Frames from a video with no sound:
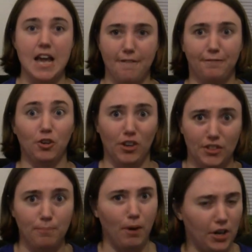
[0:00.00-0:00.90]
if you're
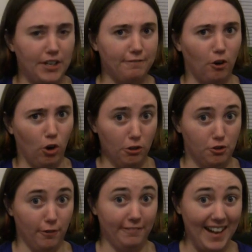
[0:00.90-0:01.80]
in the market for
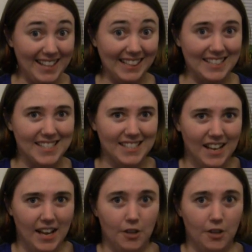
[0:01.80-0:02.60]
ultra-violence.